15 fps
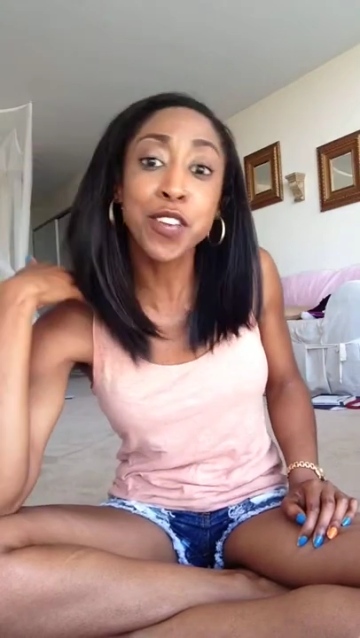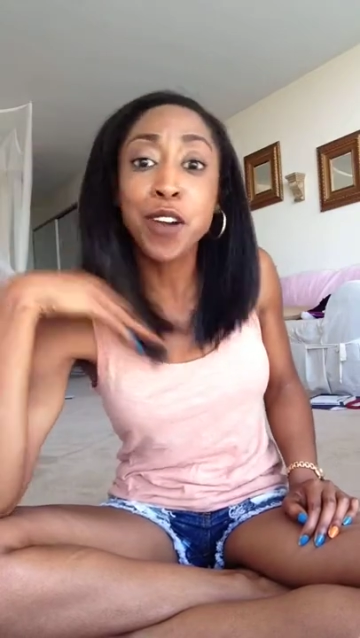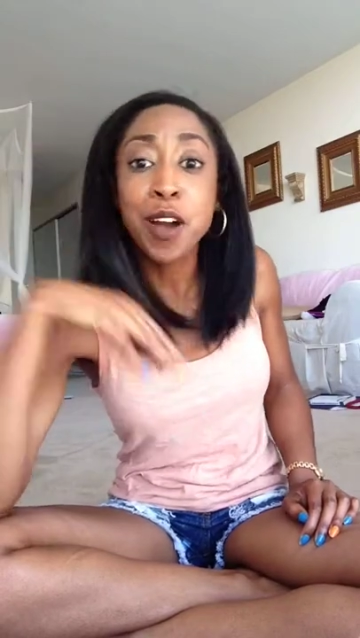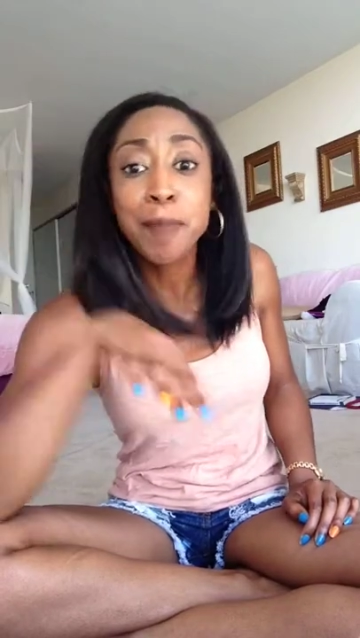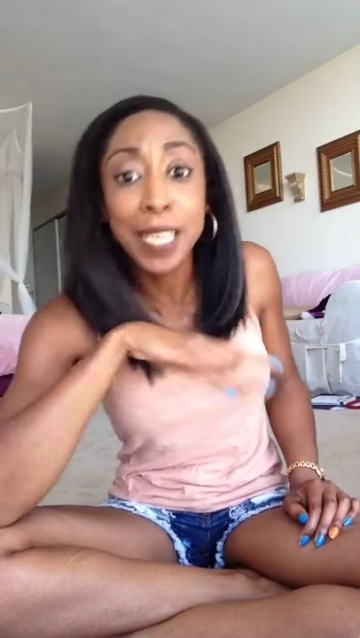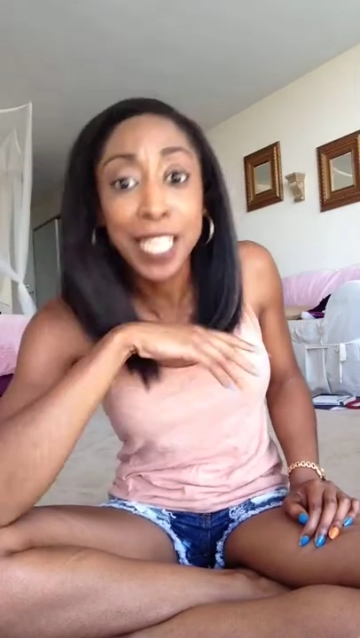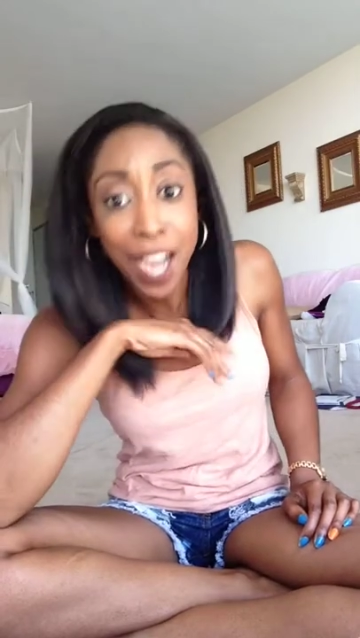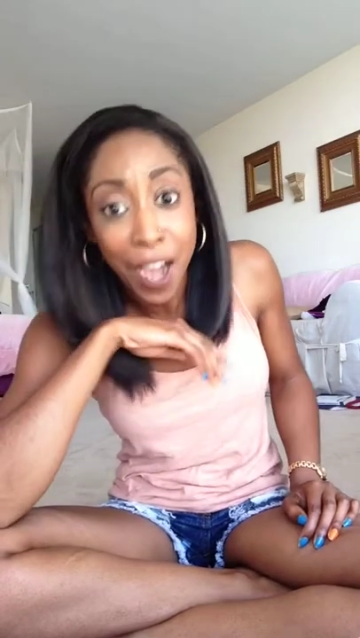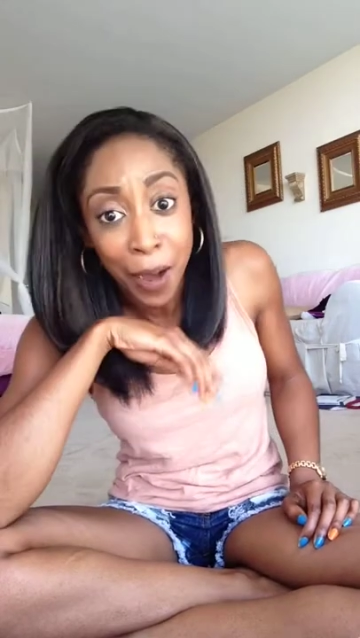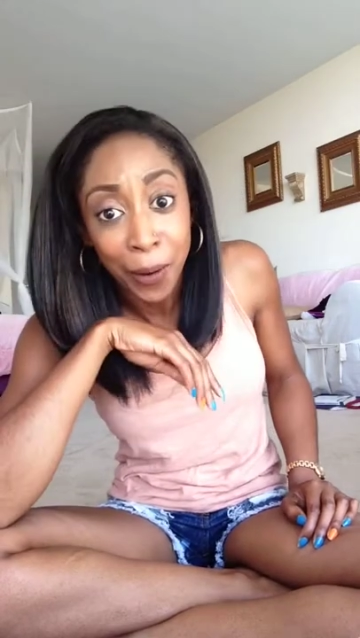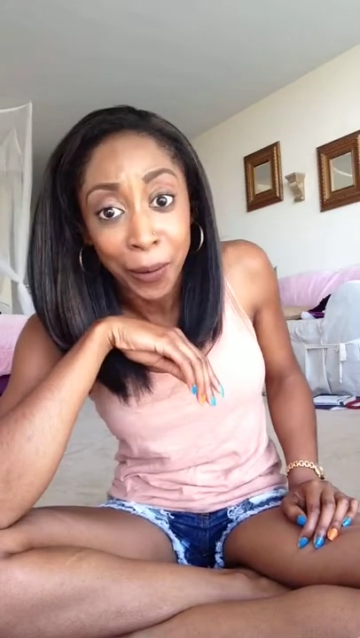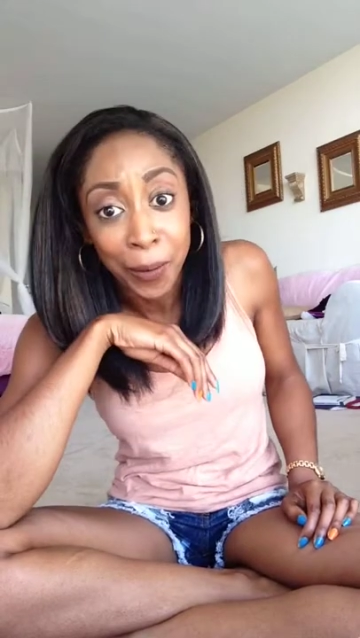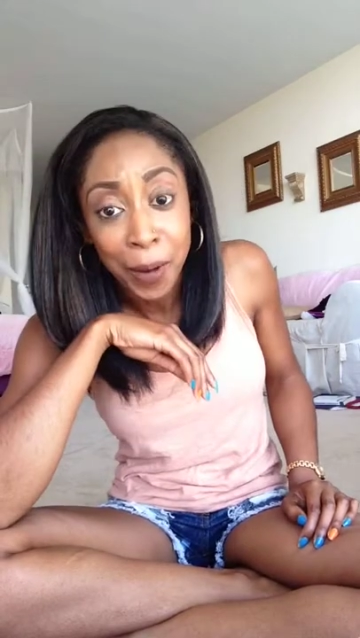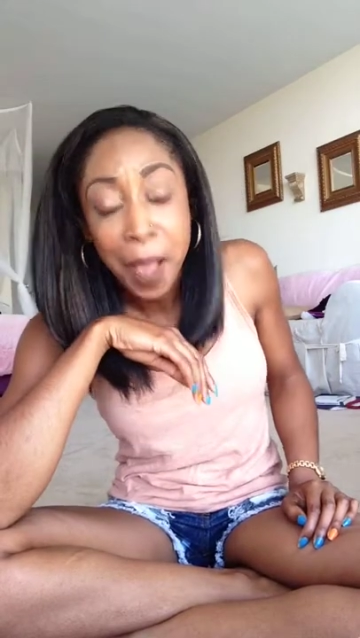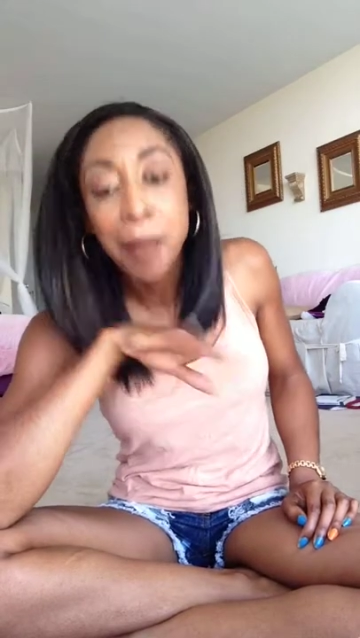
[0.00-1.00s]
You're gonna be
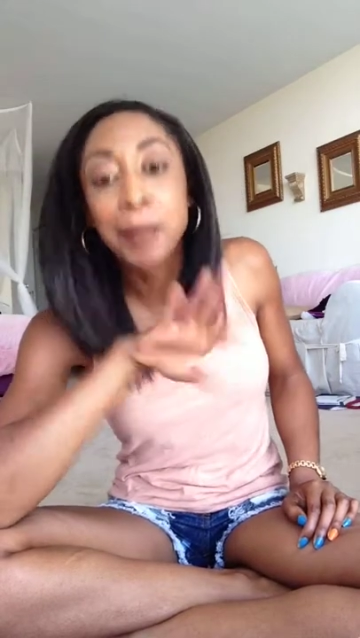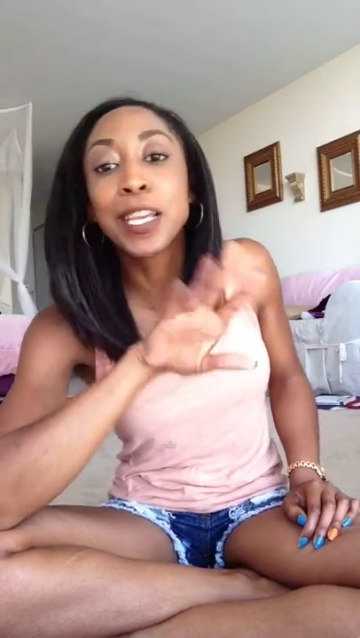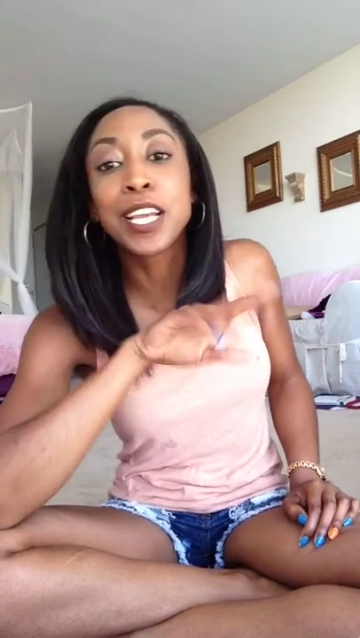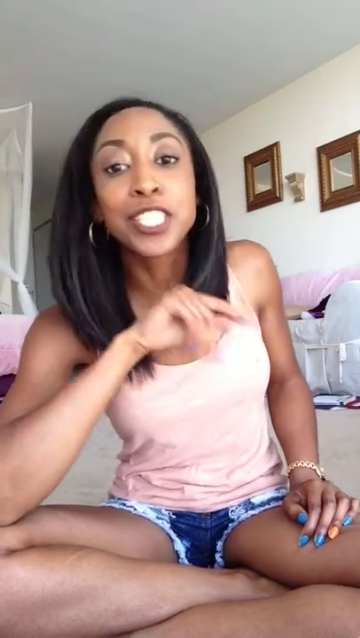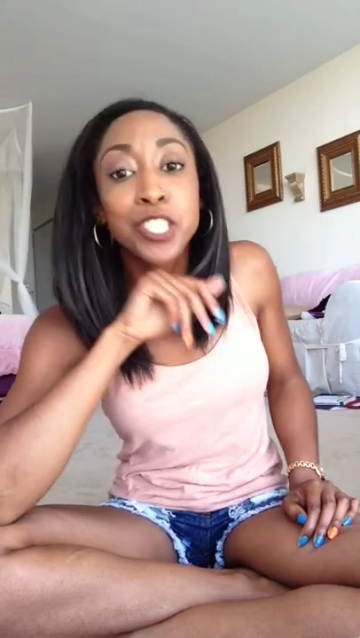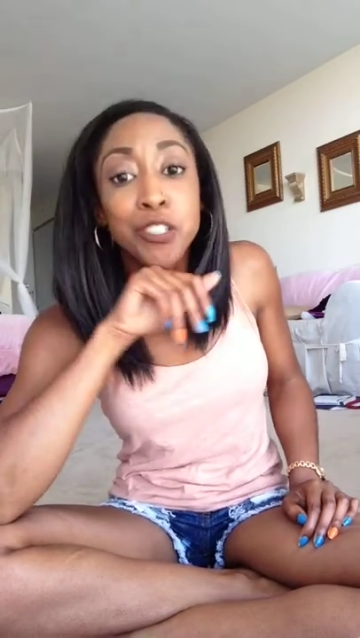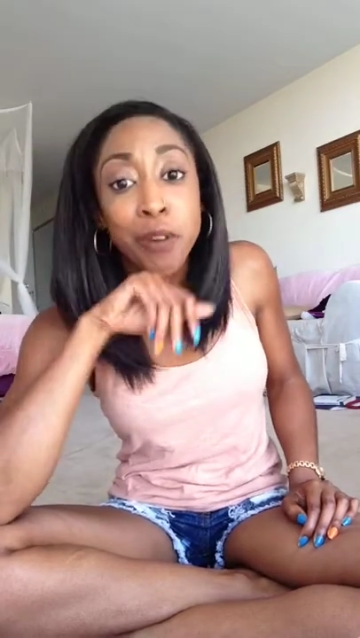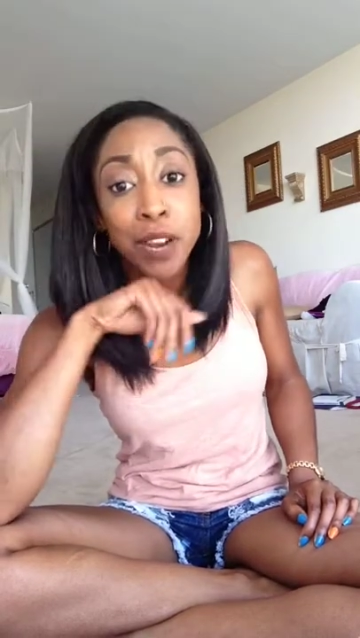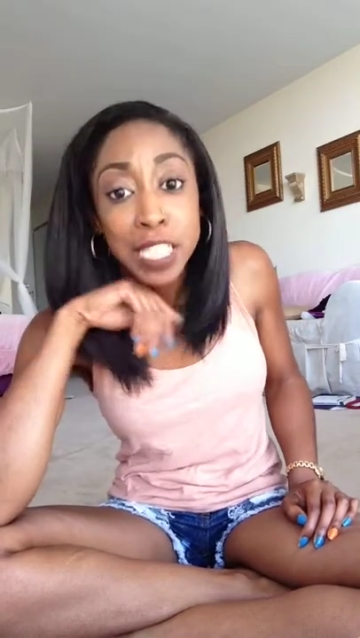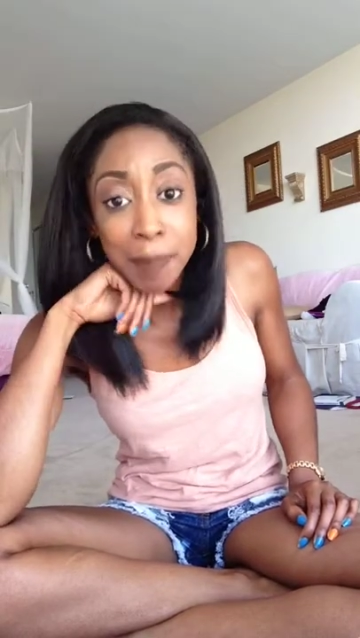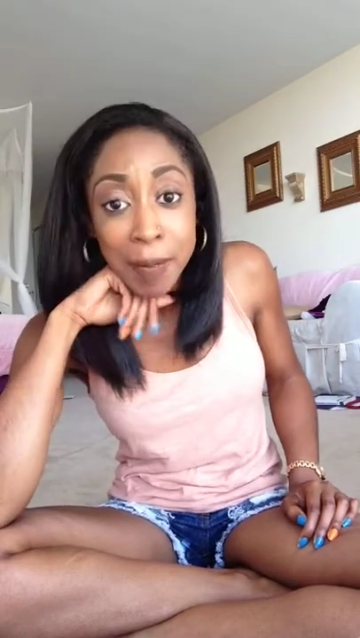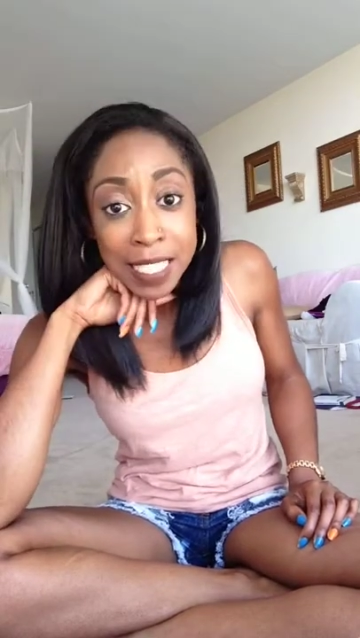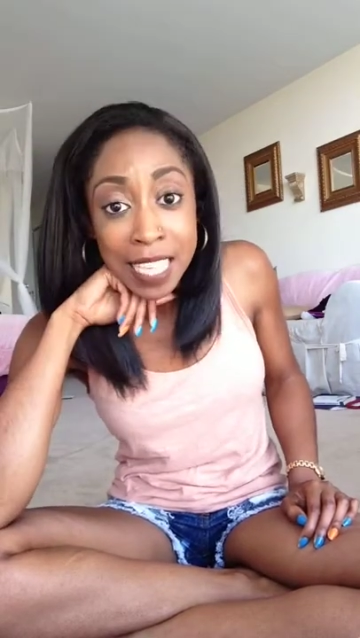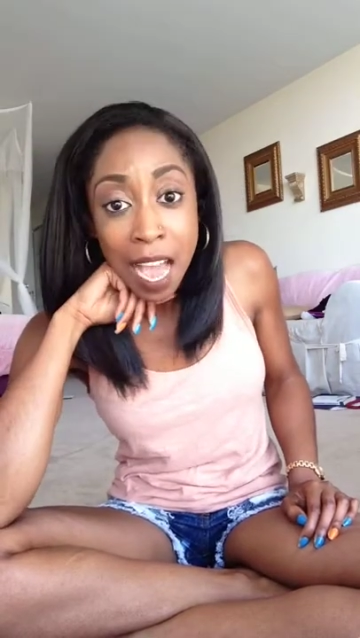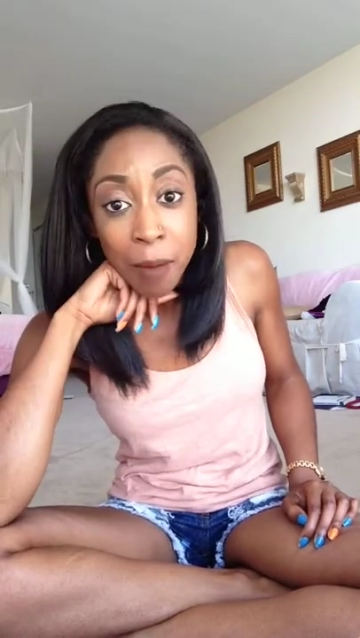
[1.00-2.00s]
gone because you want to
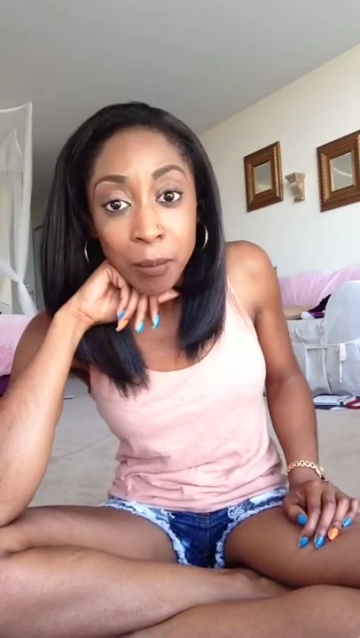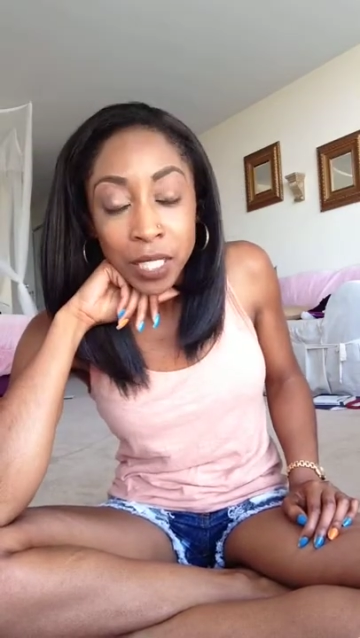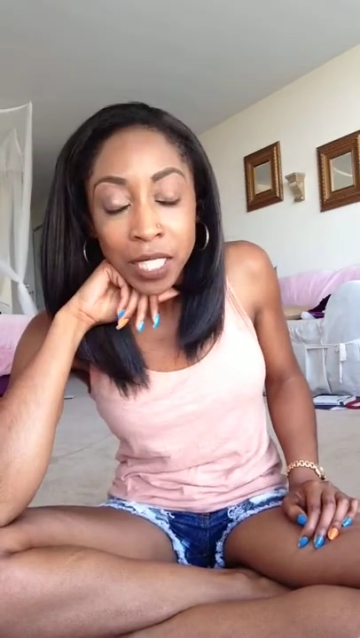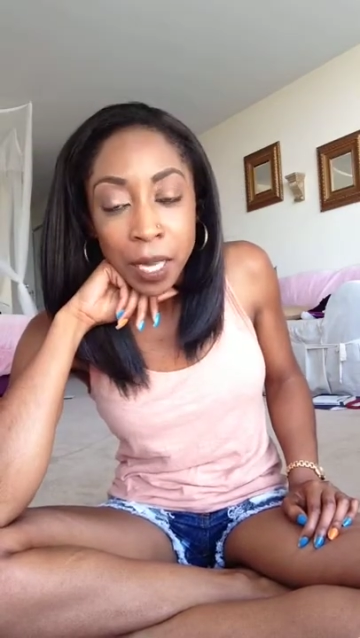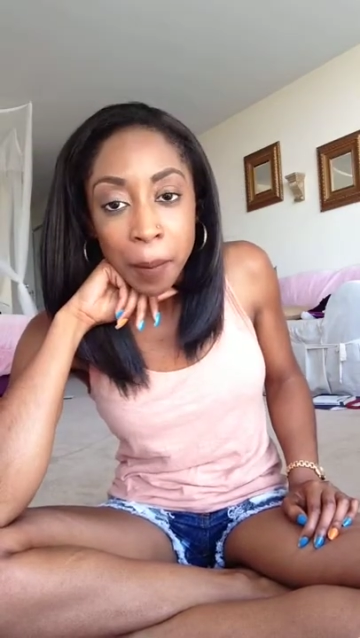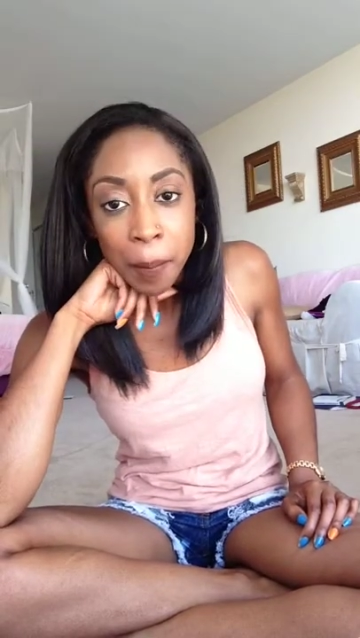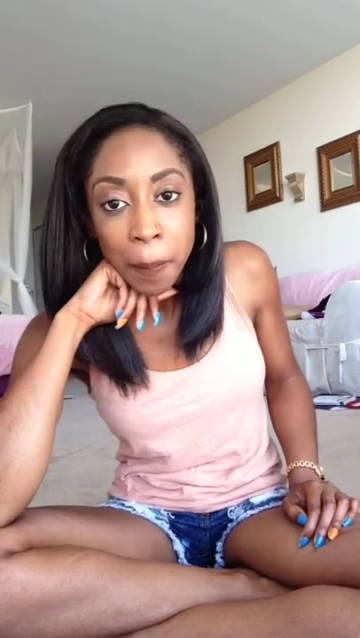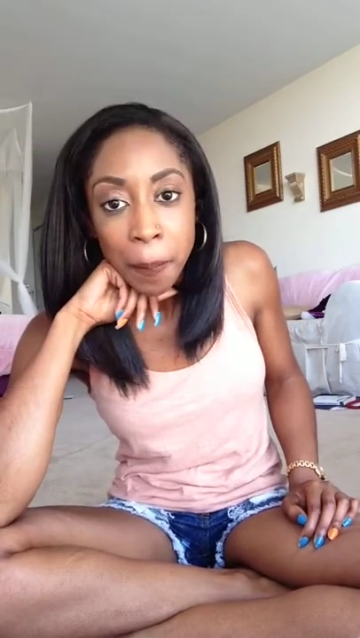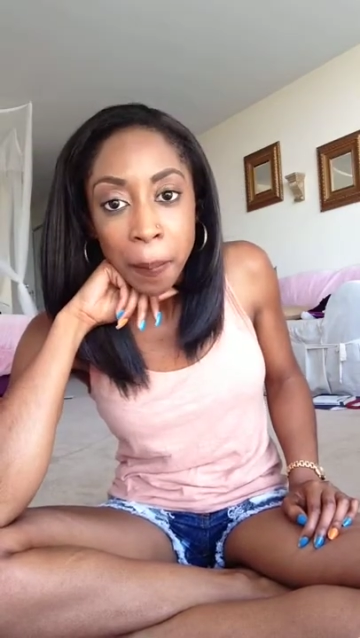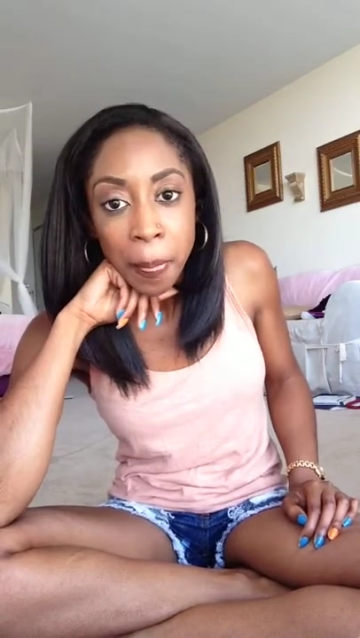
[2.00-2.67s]
spend time with them.